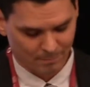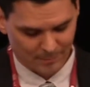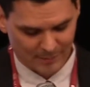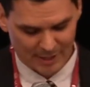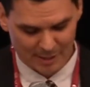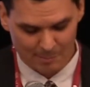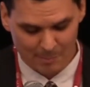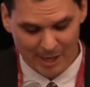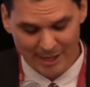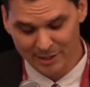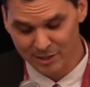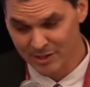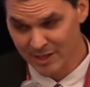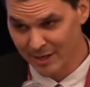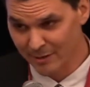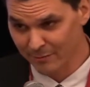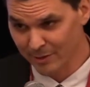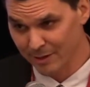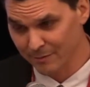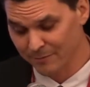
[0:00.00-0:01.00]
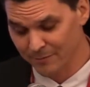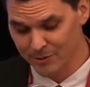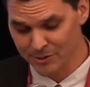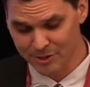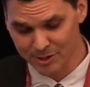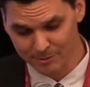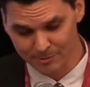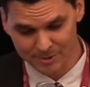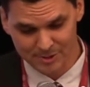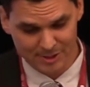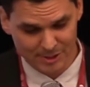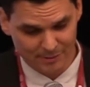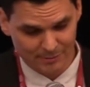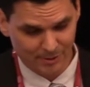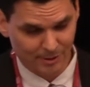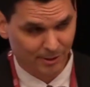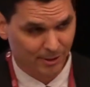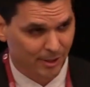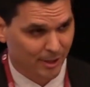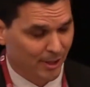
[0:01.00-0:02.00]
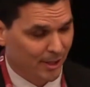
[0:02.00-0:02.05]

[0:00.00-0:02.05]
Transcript: named Mike Savory, a first-year receiver.